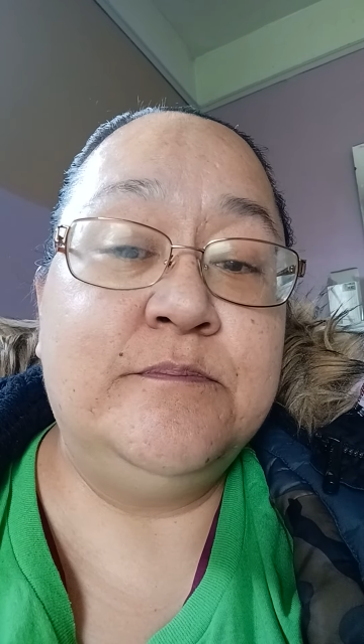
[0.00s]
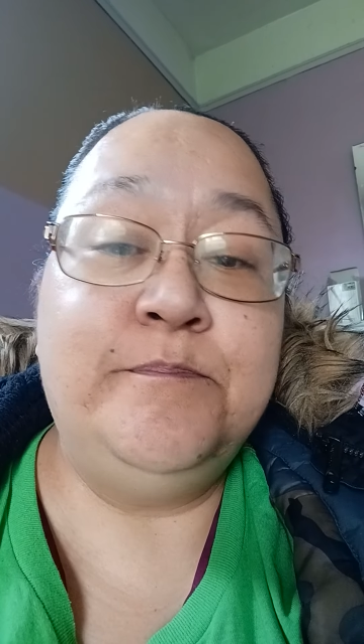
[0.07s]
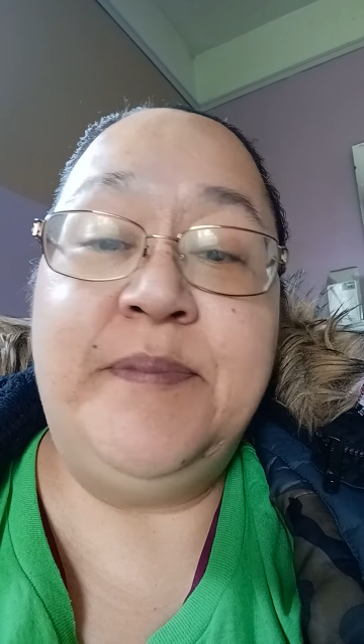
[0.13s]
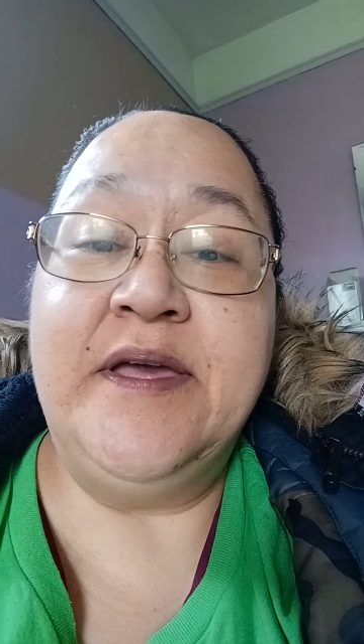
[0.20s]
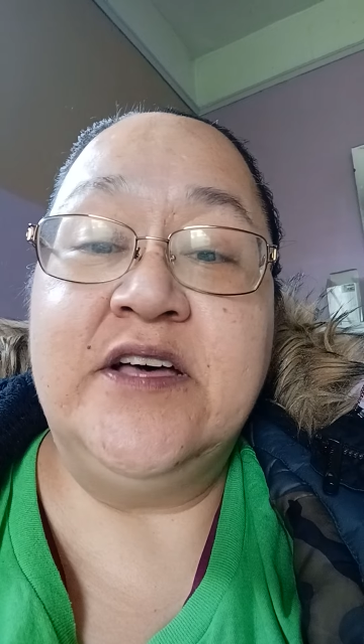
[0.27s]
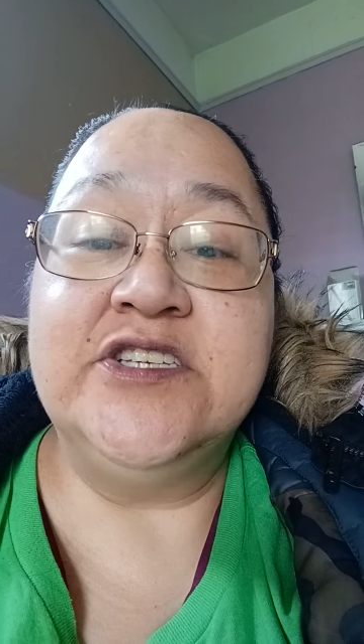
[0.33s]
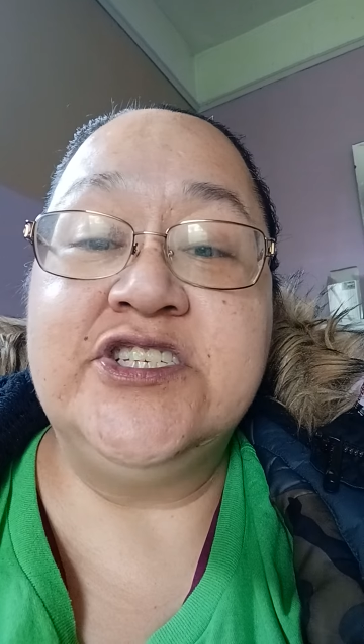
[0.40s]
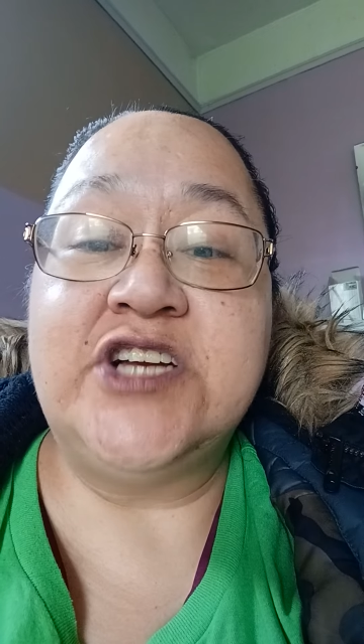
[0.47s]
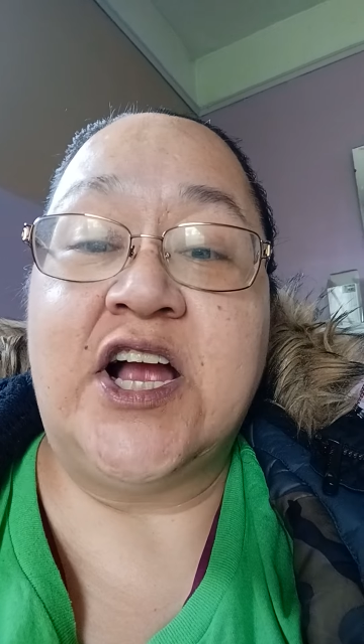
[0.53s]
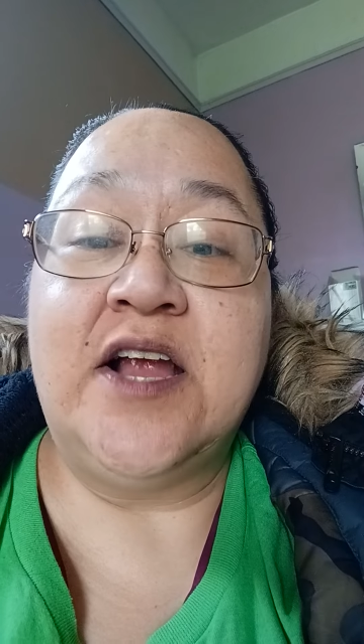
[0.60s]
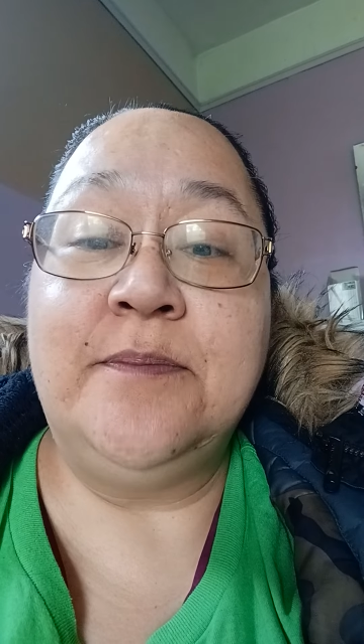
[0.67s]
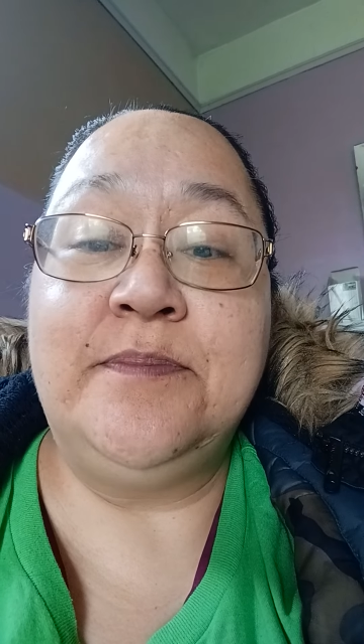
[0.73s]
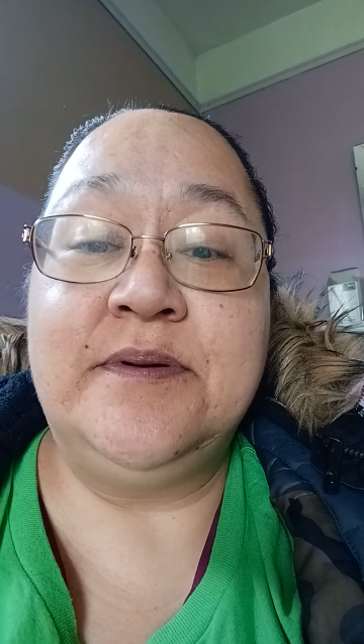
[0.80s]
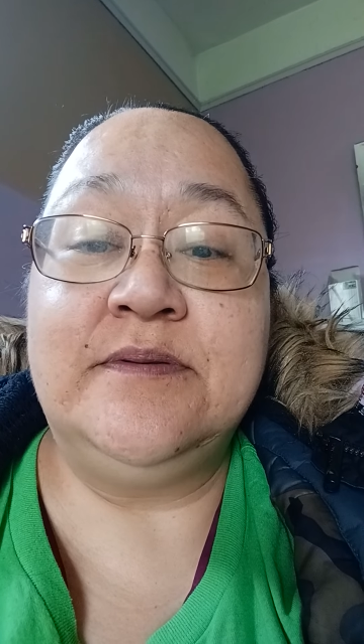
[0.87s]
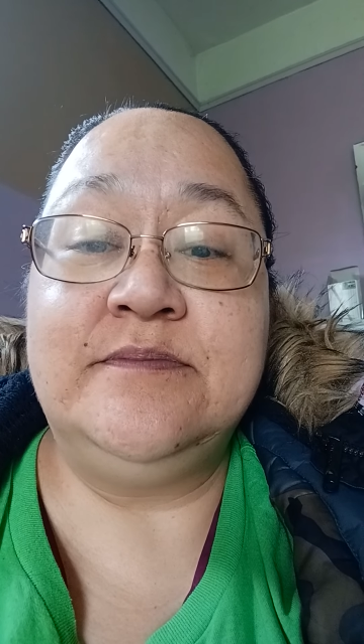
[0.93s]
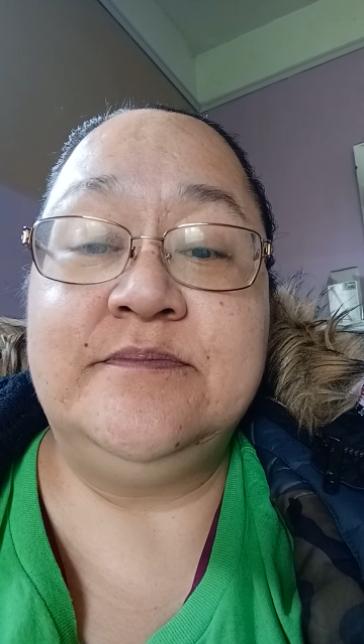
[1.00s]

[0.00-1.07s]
Bill Sharp.